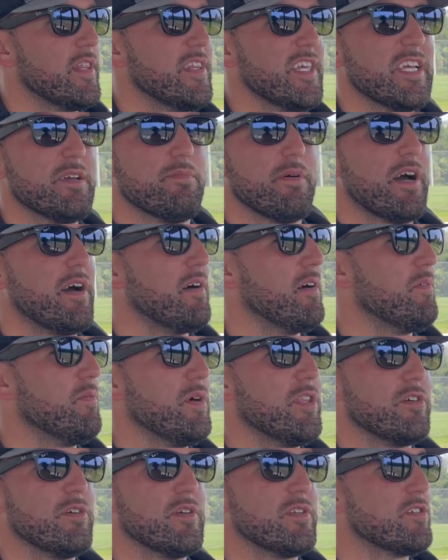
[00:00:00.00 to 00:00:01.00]
Think about
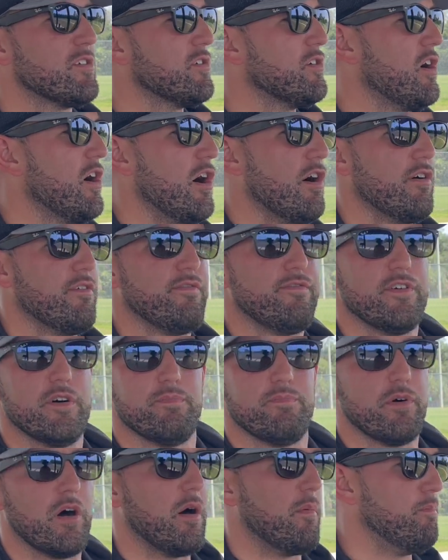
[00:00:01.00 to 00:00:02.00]
whether it's golf,
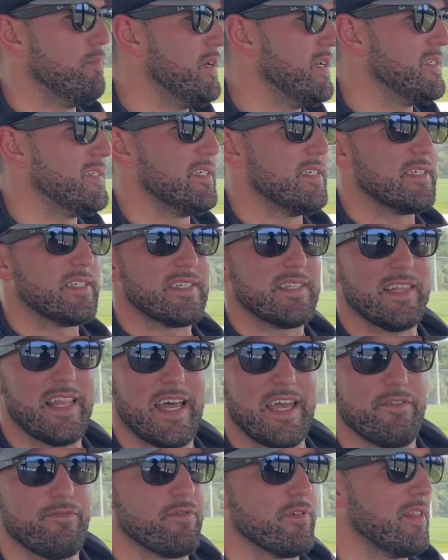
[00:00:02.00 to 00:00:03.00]
football, business, life,